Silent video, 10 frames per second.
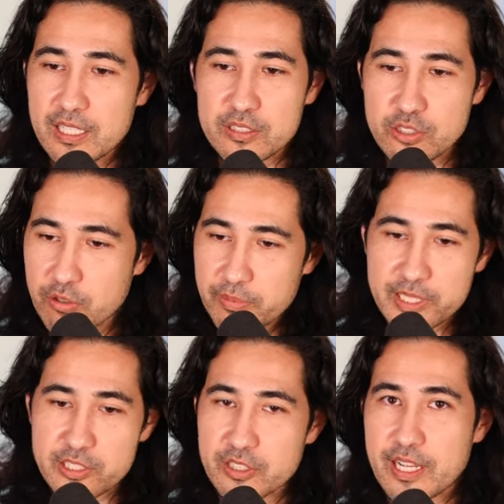
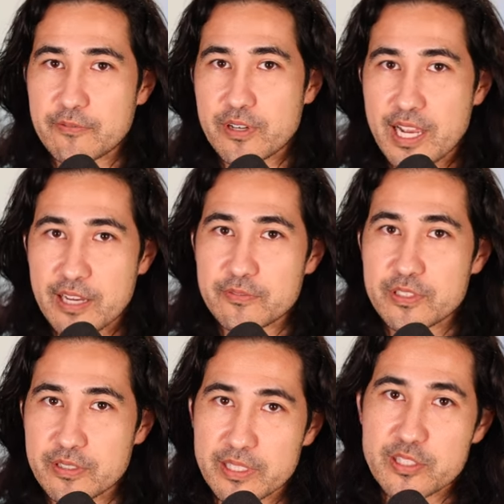Nobody should ever ever have
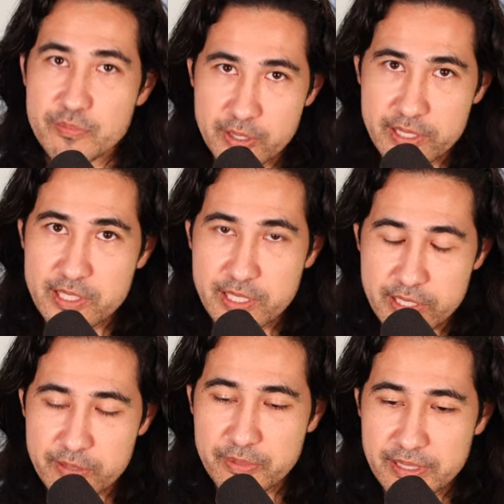to experience
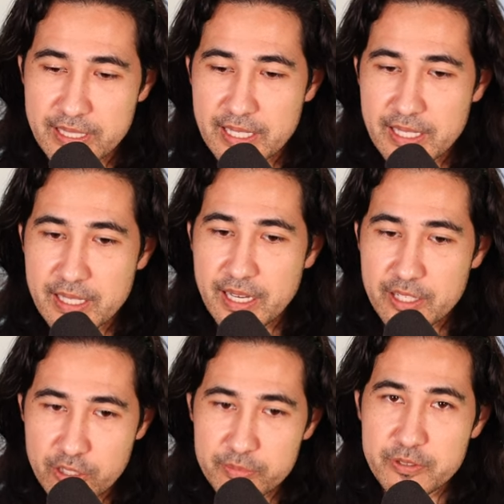this. But I
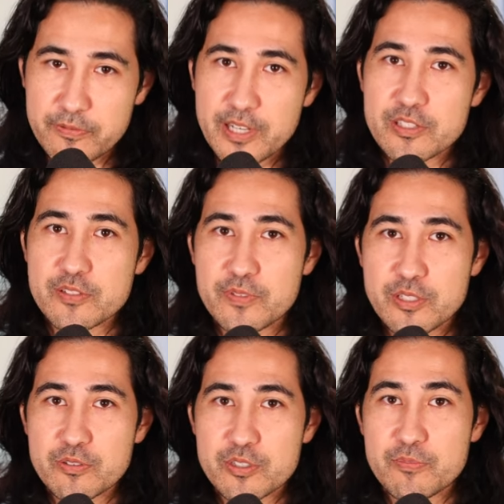hope you found this
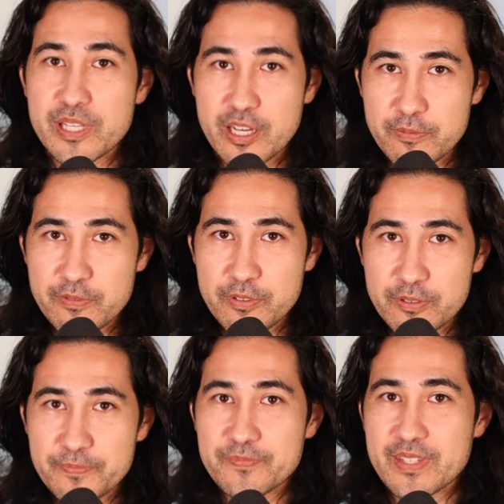video to be
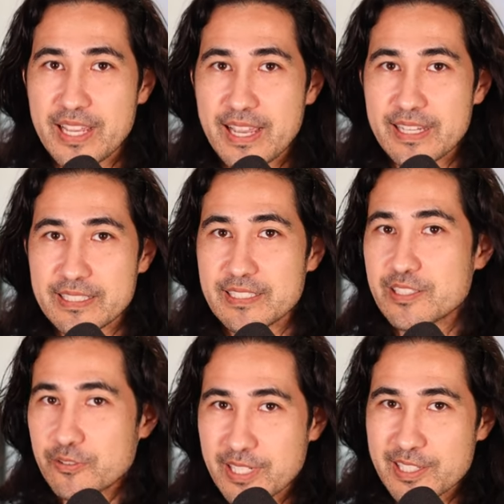helpful. And
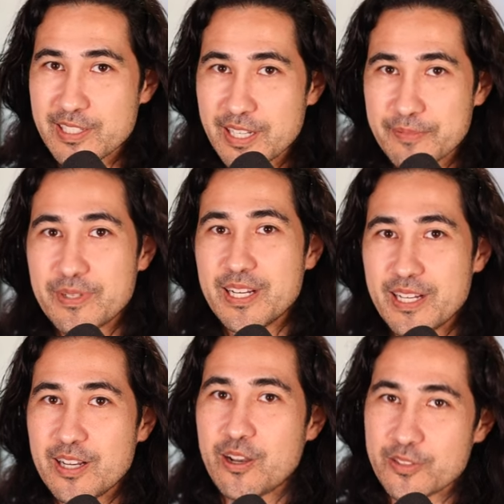until next time,
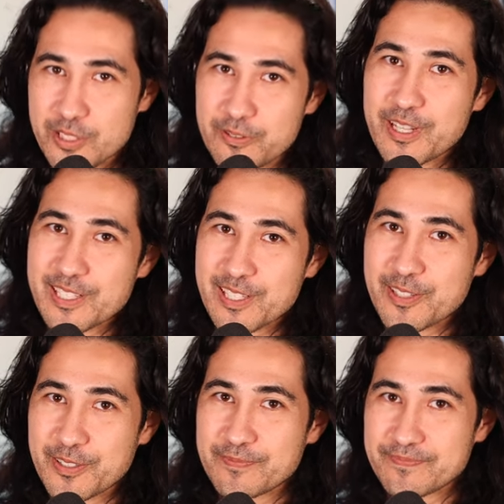I'll see you guys
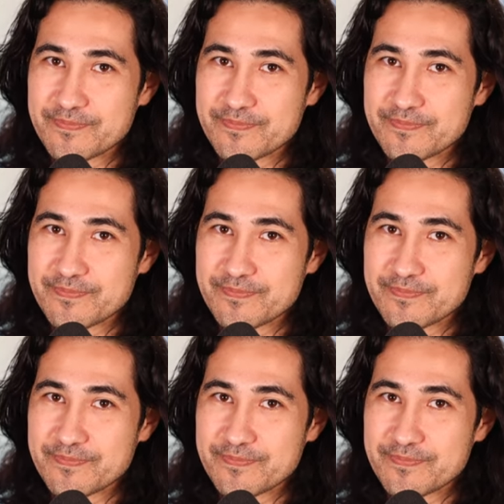later.